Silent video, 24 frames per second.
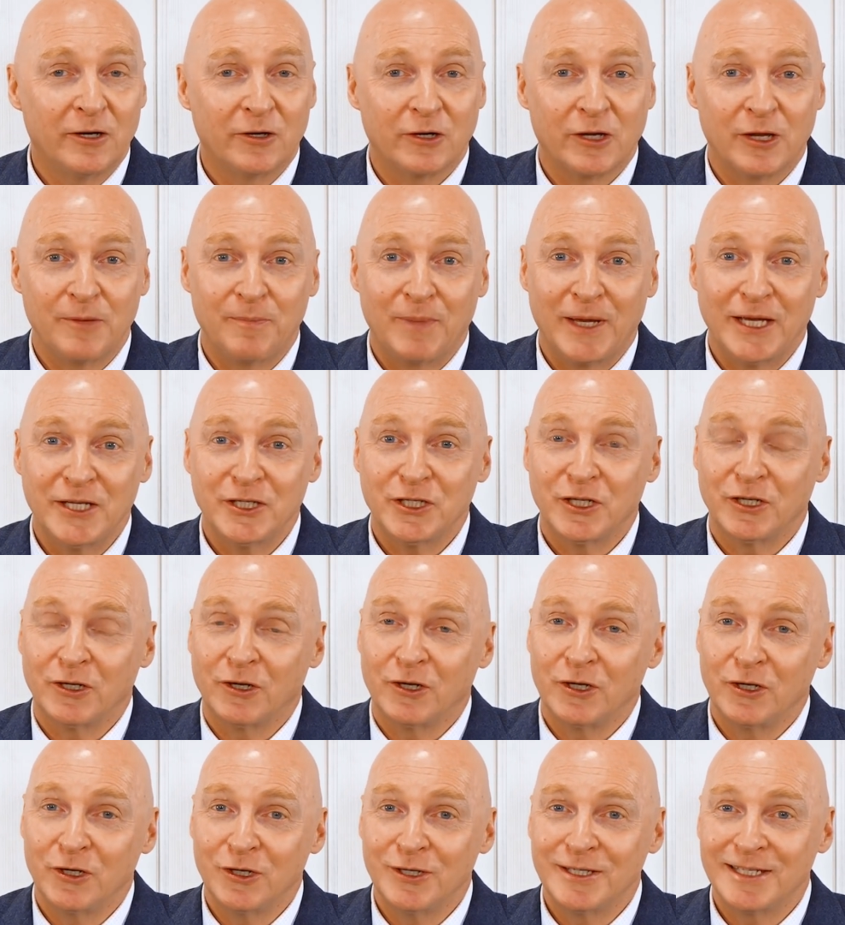occupation
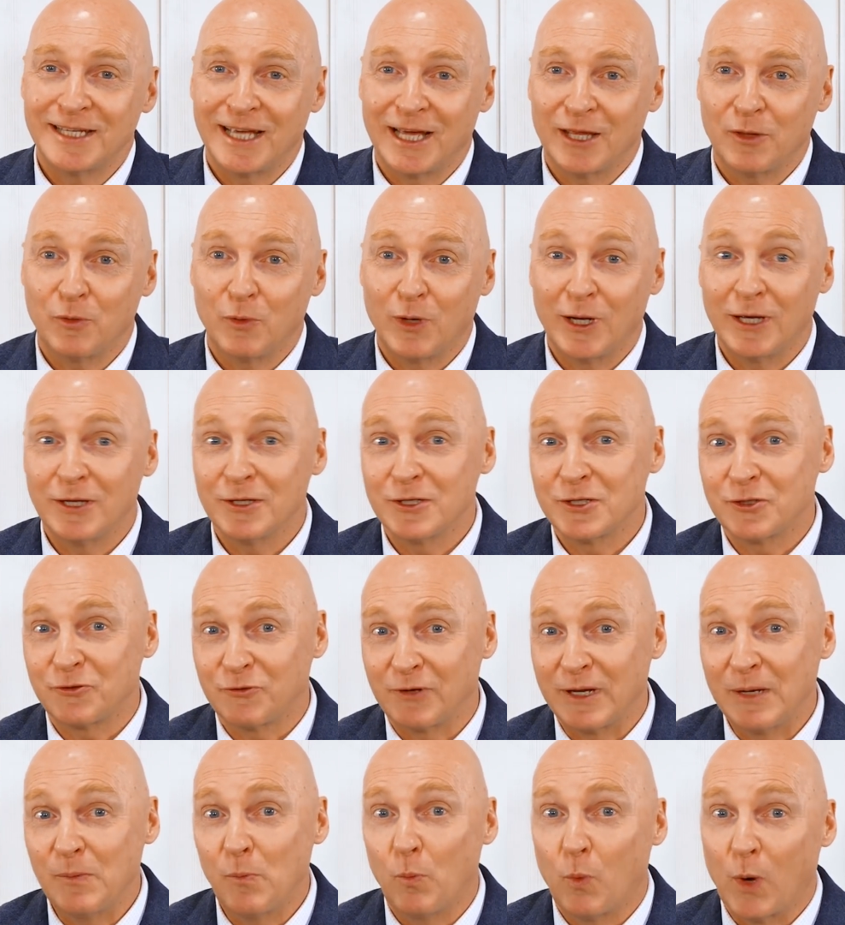on New South Wales
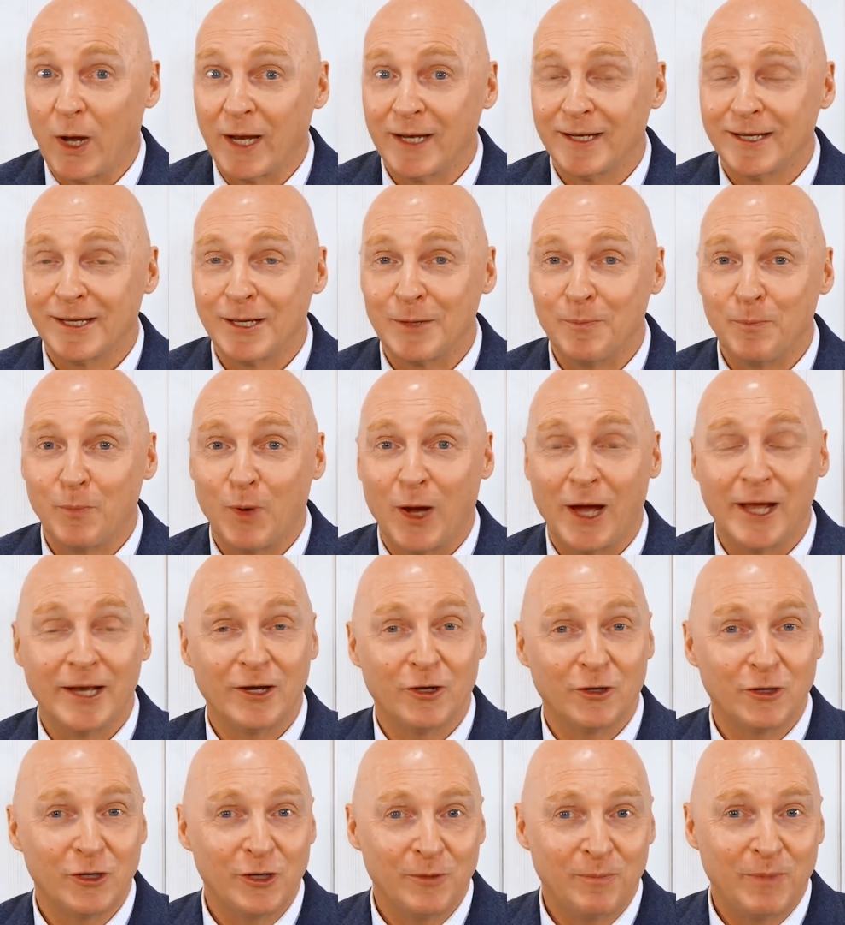Stream 1 Combined
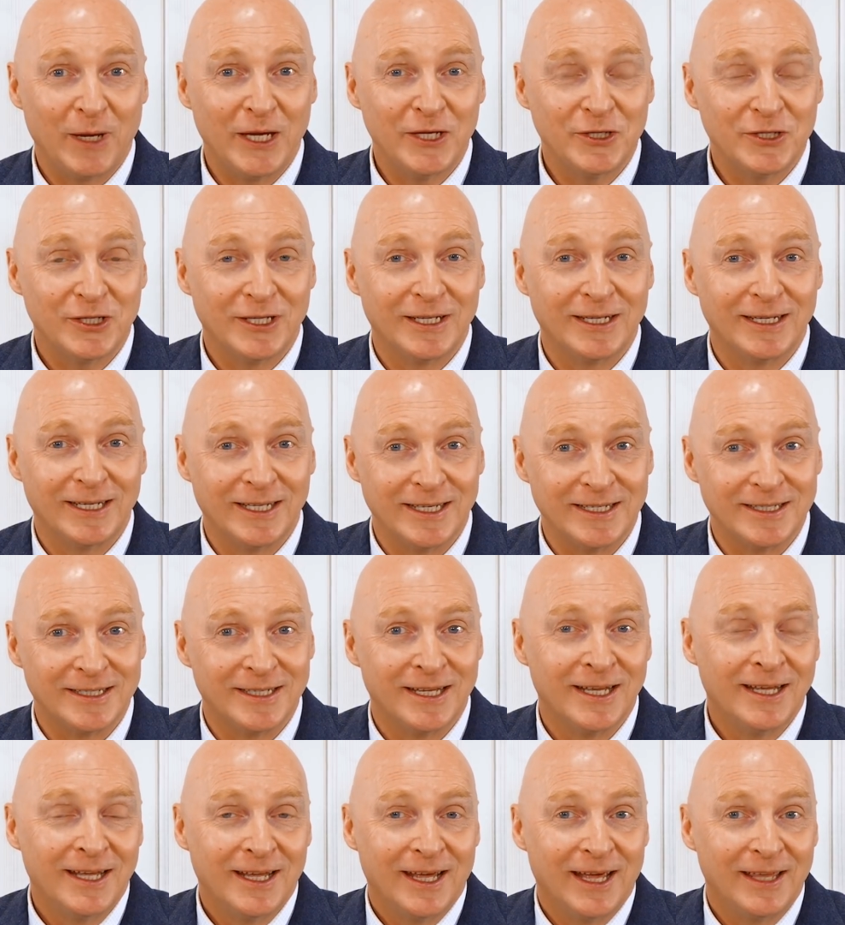Occupation
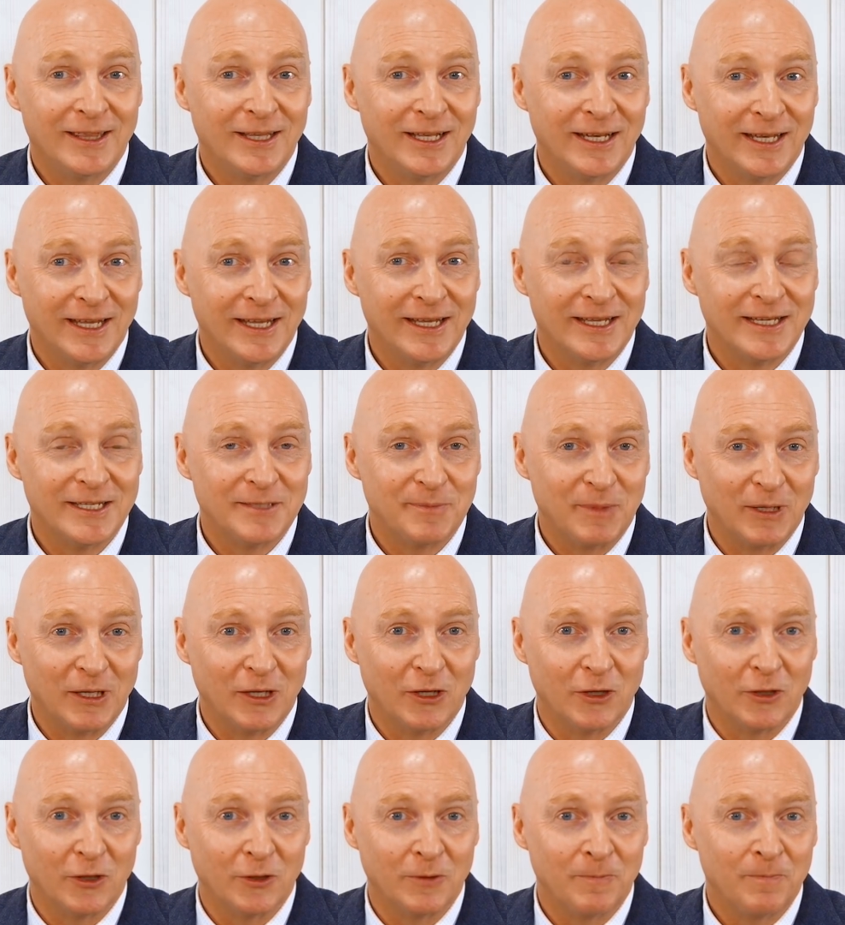List, and the link is
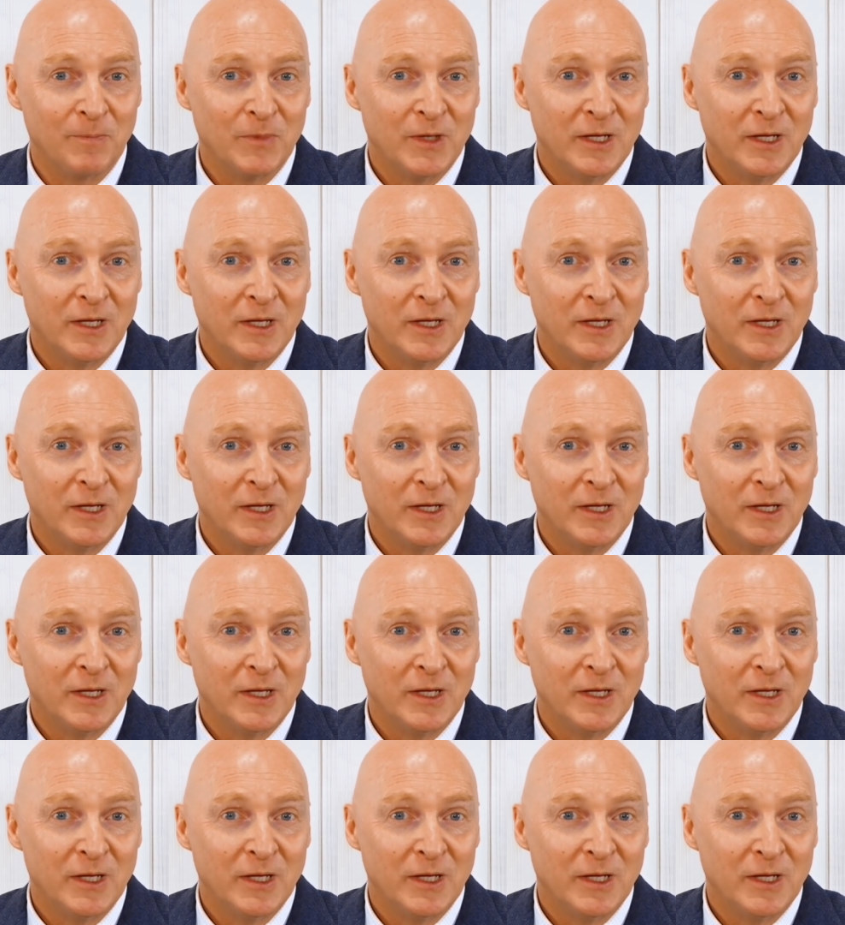below.